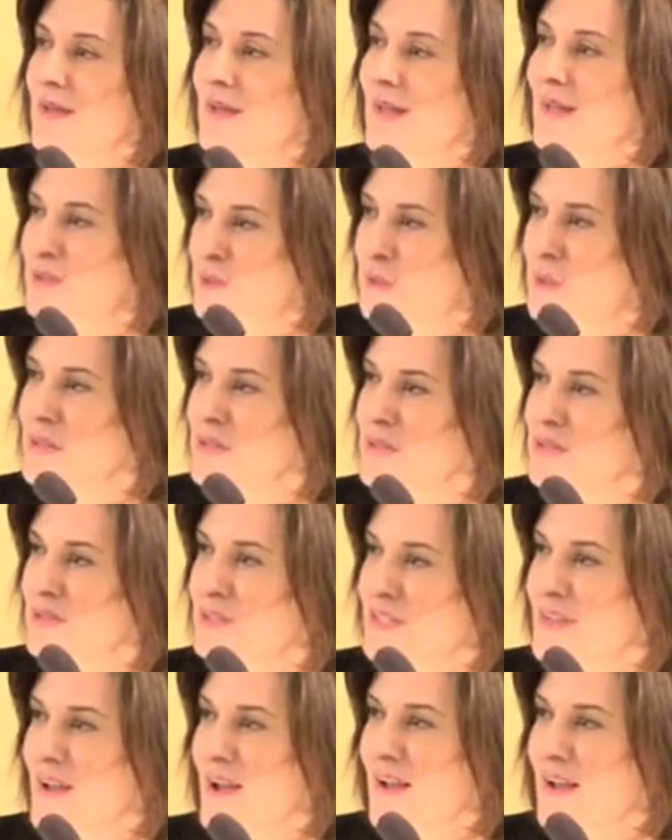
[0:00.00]
at critical
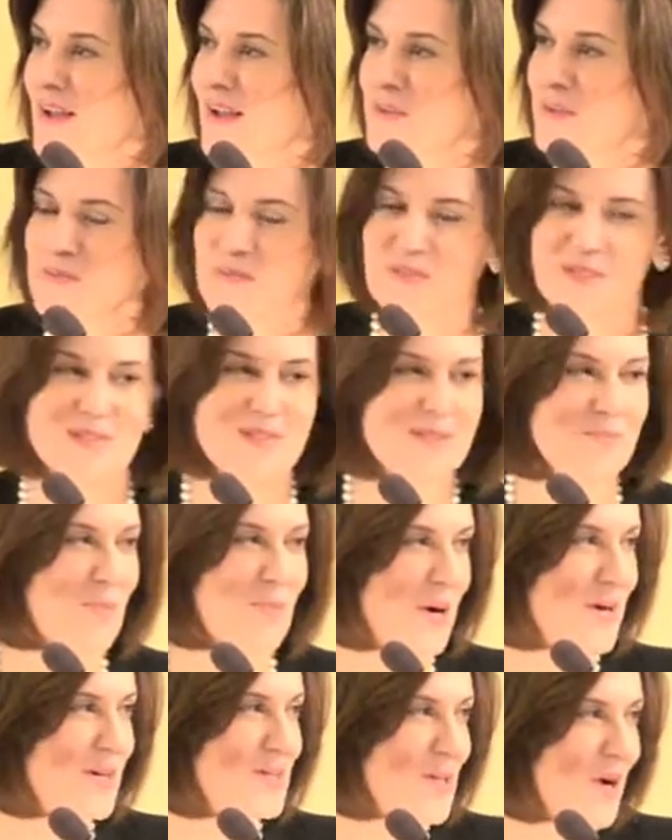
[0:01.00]
times, as
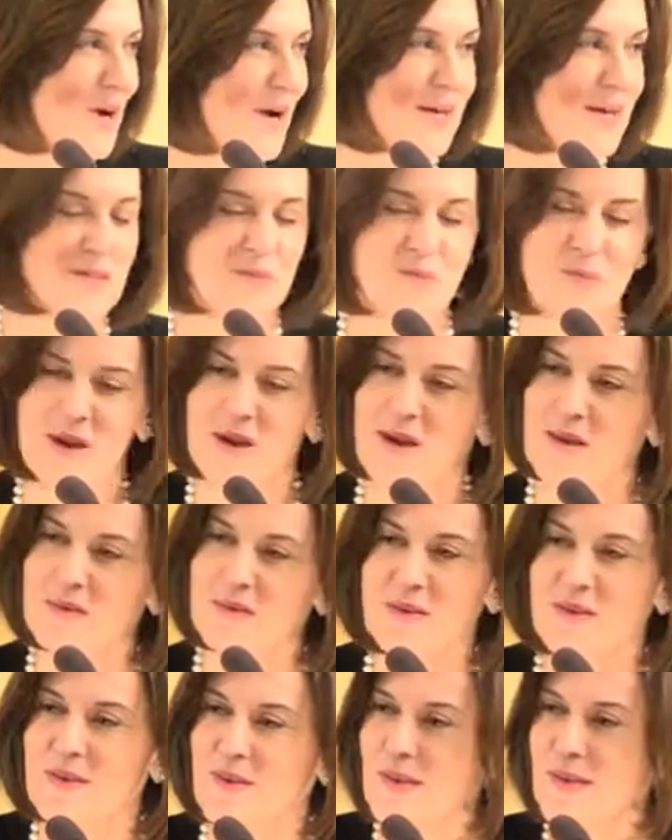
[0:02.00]
Mark talked
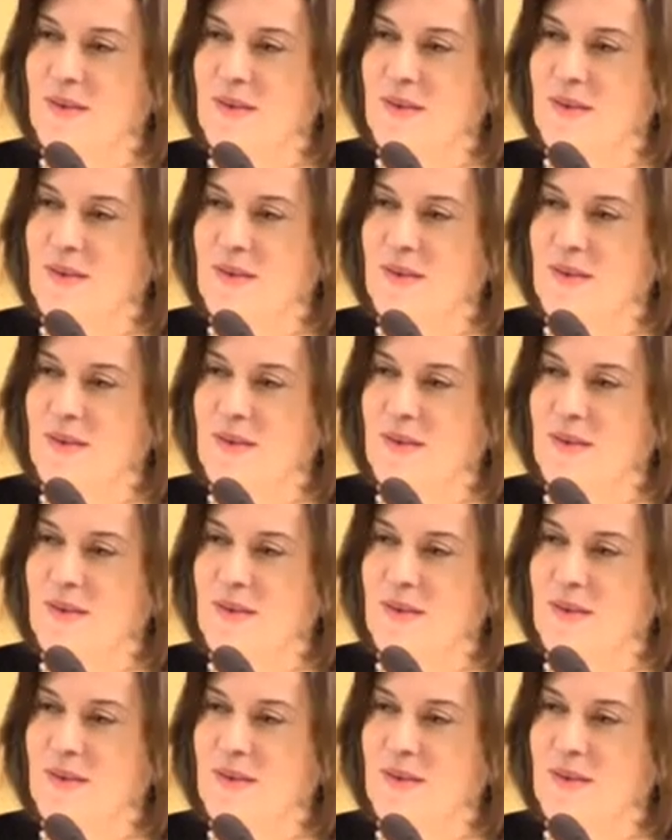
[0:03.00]
about.